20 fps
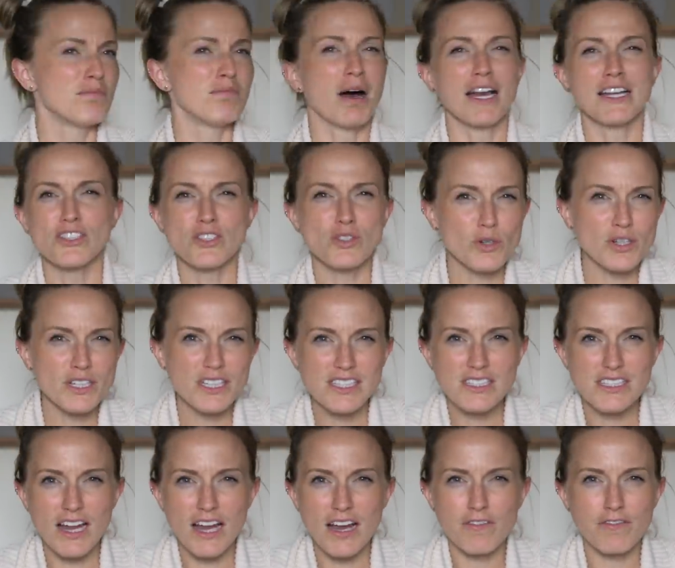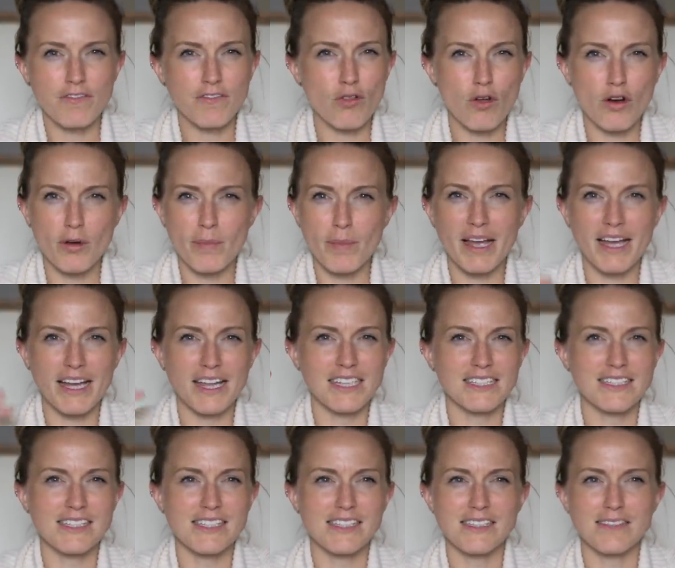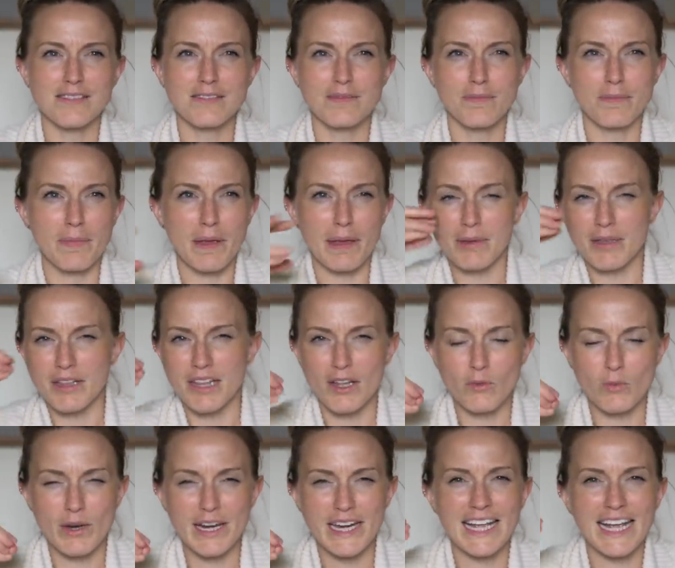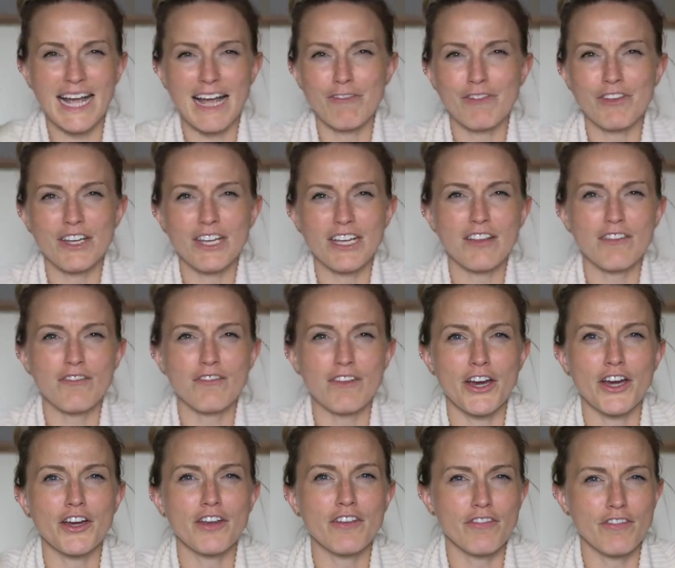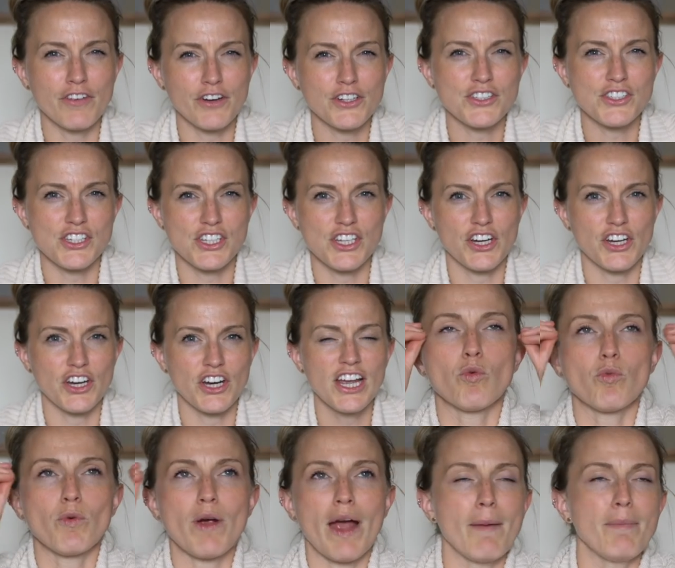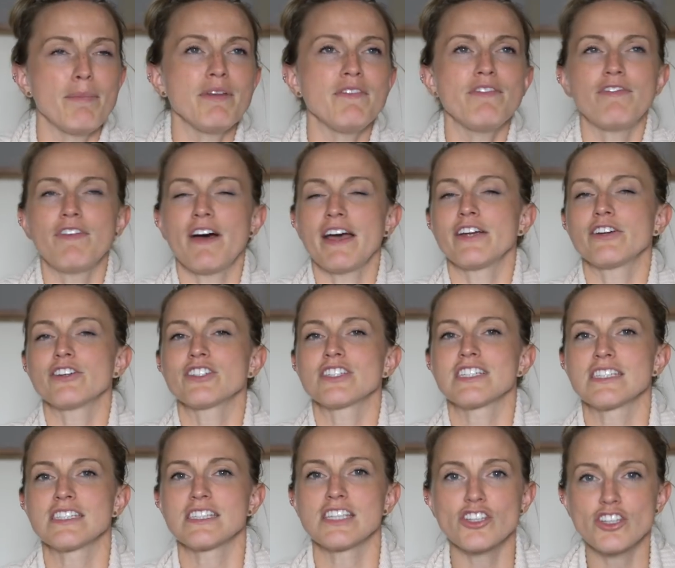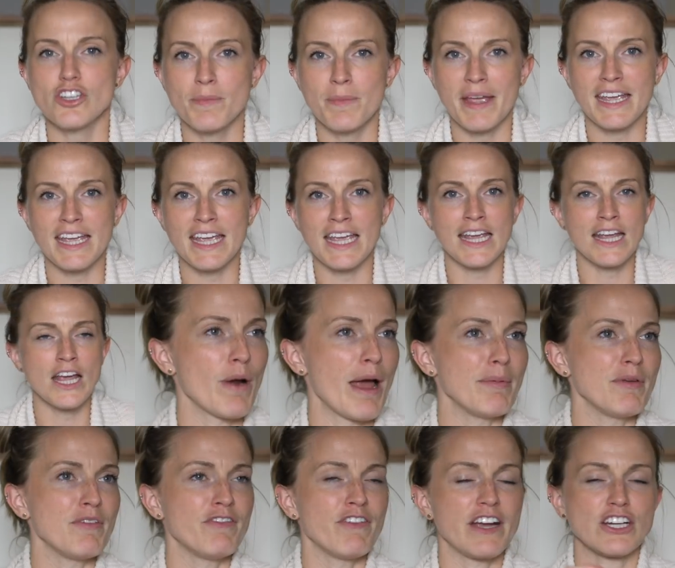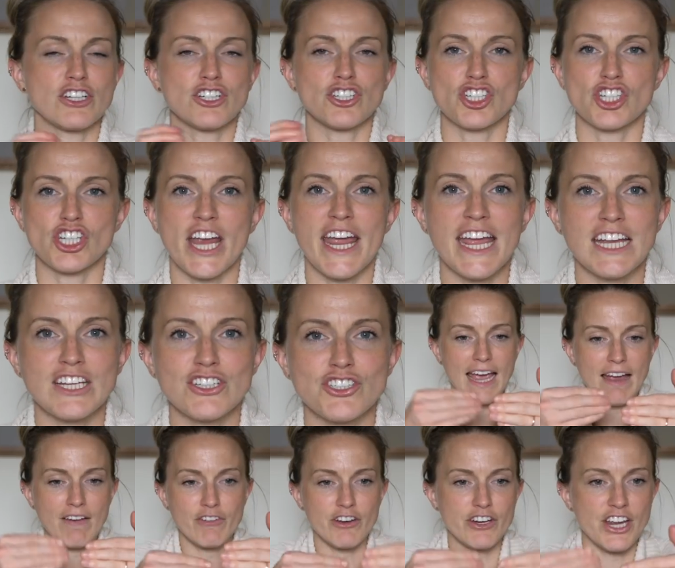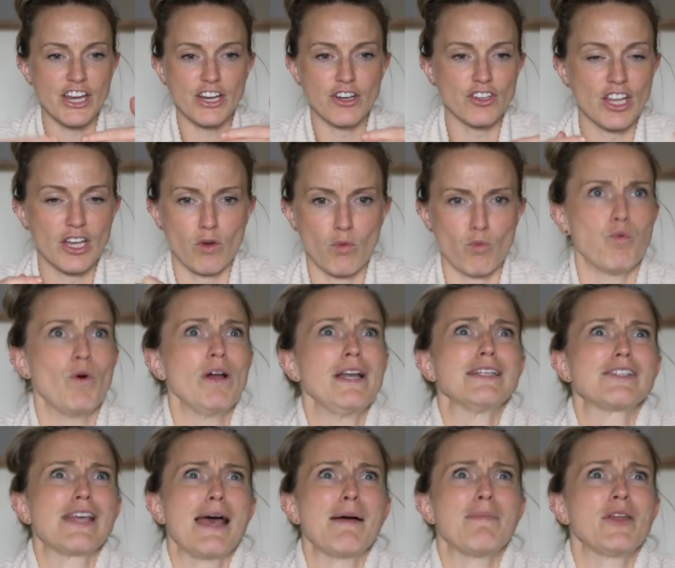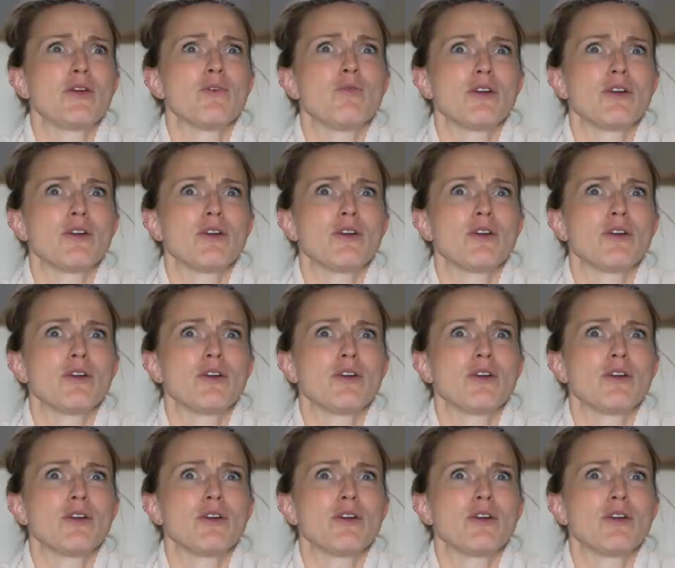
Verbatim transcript: Montessori stuff, floor beds, baby led weaning. I feel like in the very first year, rapid fire decision making, rapid fire change. Every day you're like, what is happening?